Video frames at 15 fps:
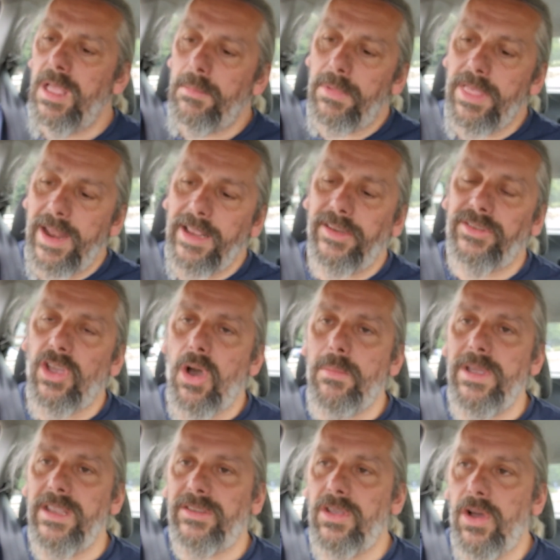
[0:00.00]
But then he's told
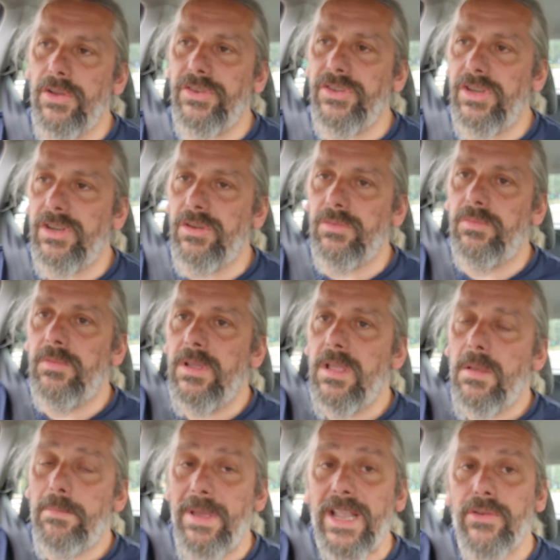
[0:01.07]
me it's got new,
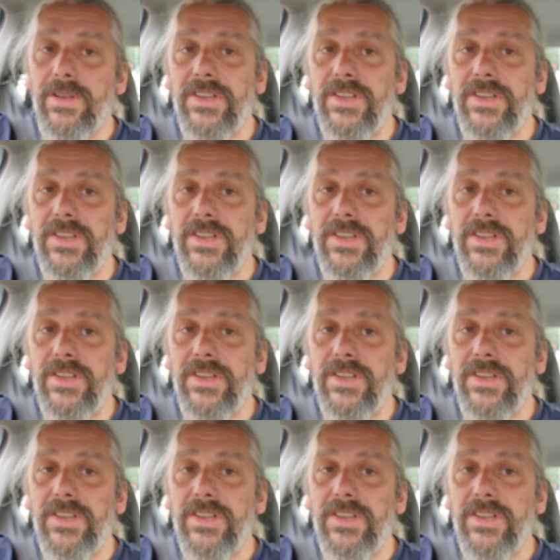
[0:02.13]
bigger